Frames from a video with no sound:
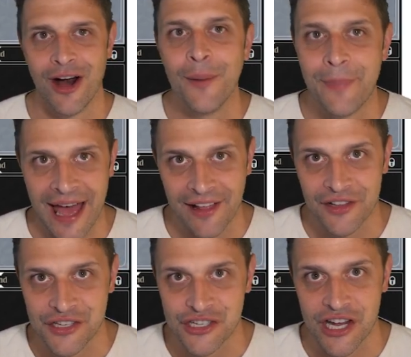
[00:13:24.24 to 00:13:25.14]
a
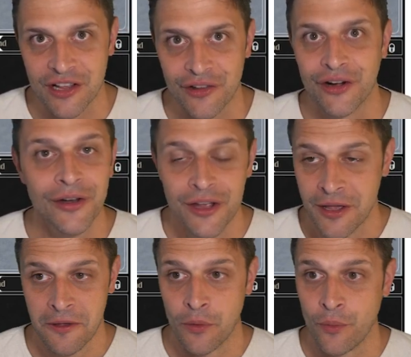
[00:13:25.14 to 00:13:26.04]
Palace Jailer.
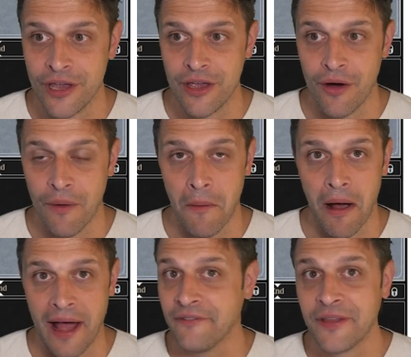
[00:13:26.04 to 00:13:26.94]
We
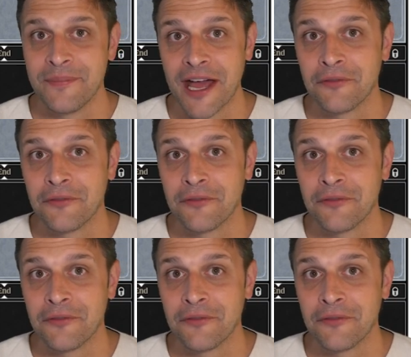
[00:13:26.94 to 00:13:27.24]
have them down